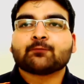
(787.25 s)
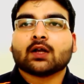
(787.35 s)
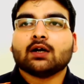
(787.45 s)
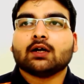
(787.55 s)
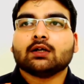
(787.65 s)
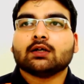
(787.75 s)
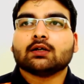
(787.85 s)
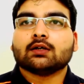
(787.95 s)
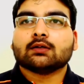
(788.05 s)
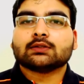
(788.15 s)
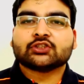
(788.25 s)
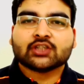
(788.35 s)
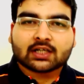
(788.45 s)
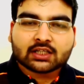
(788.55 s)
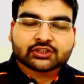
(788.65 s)
and
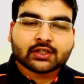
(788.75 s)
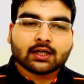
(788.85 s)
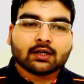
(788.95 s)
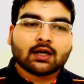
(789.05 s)
Chardasha.